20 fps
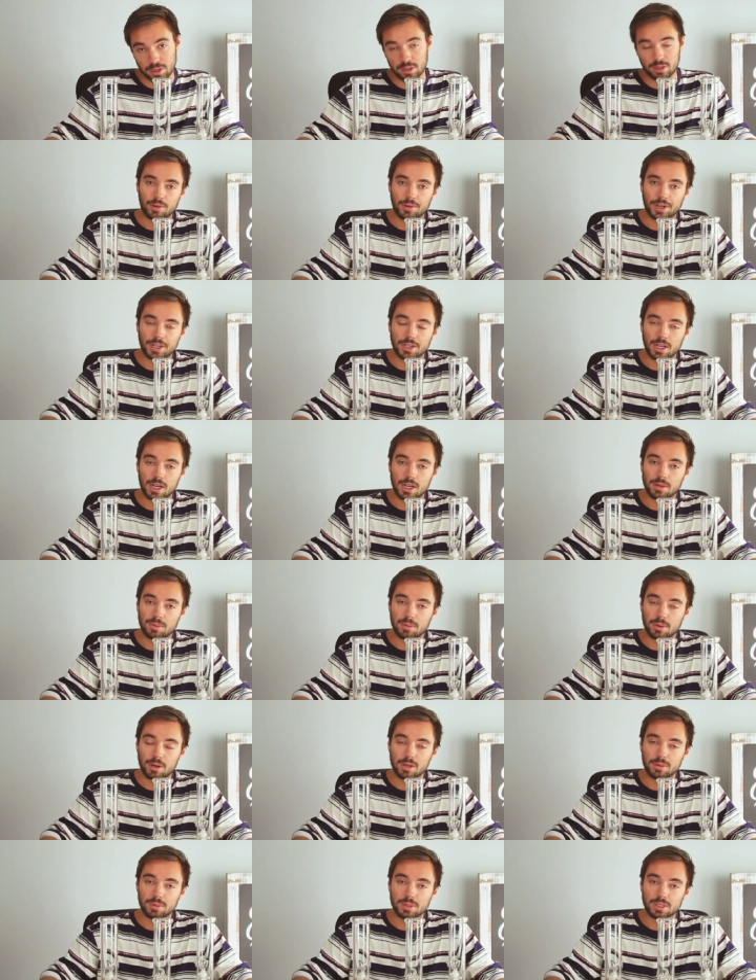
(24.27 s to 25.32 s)
Granddaddy
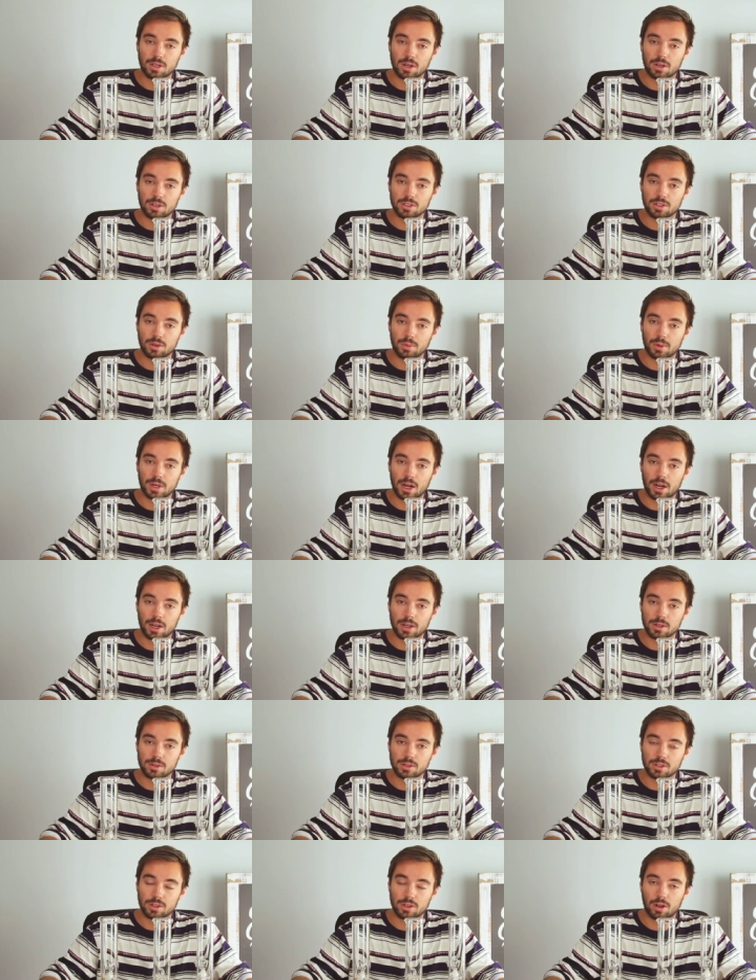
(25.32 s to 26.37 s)
Purp is also what I
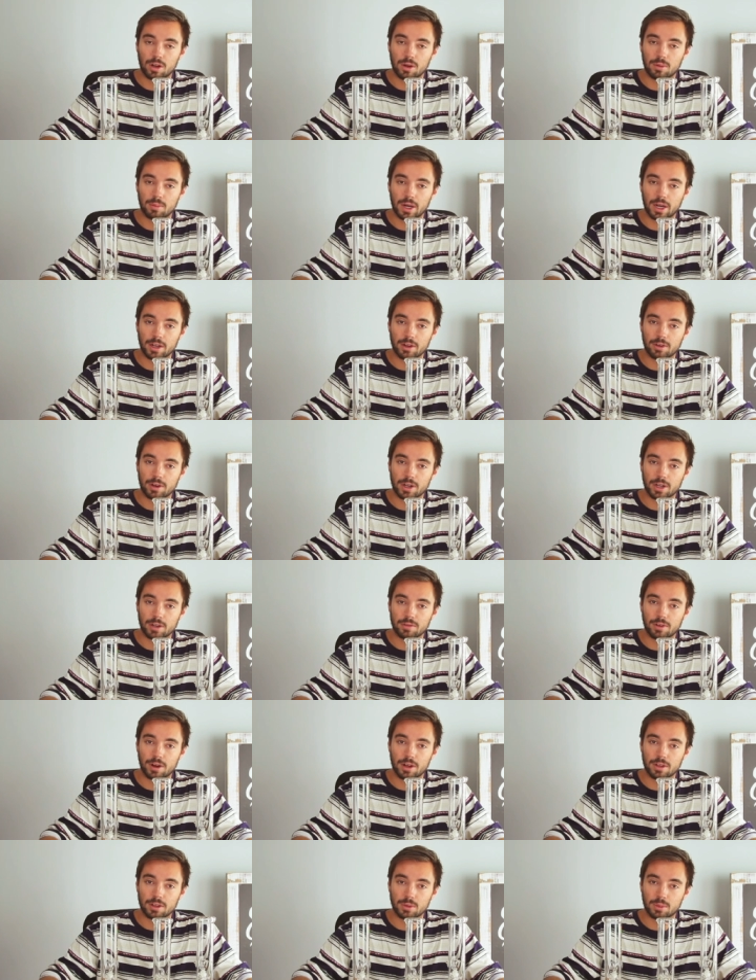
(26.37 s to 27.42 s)
used to call my
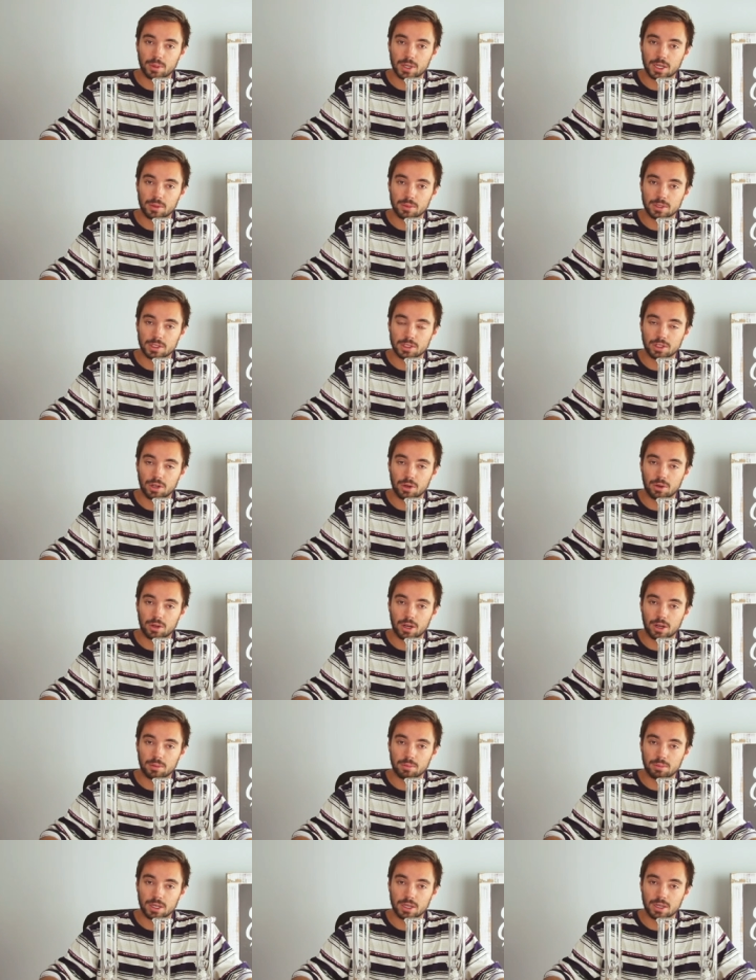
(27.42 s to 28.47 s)
grandfather when he would choke
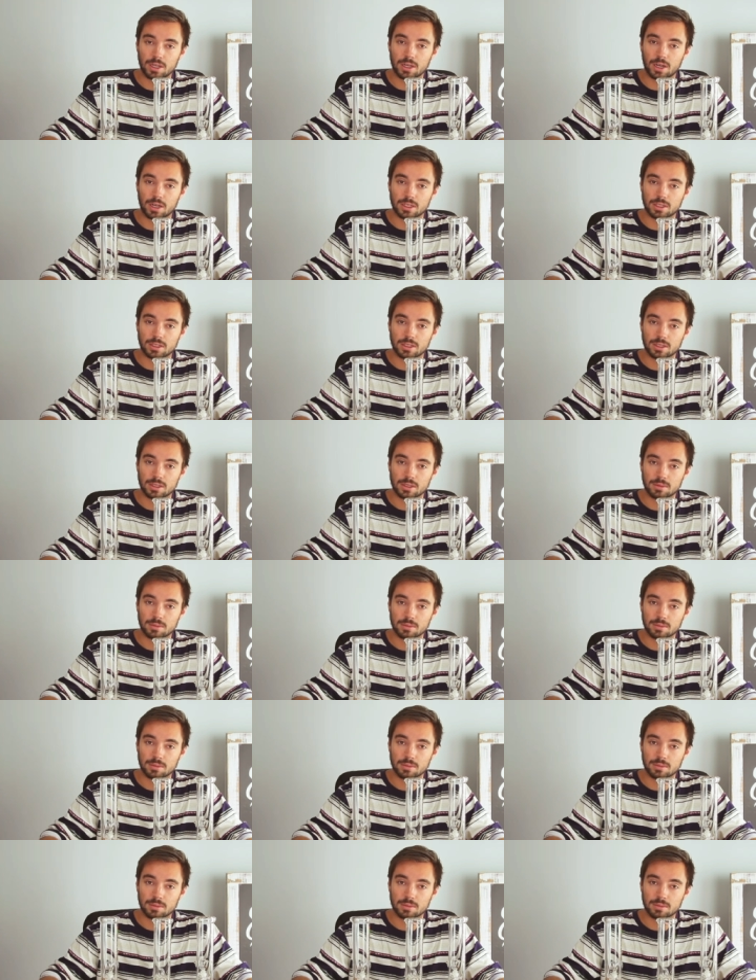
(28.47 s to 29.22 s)
on peanuts.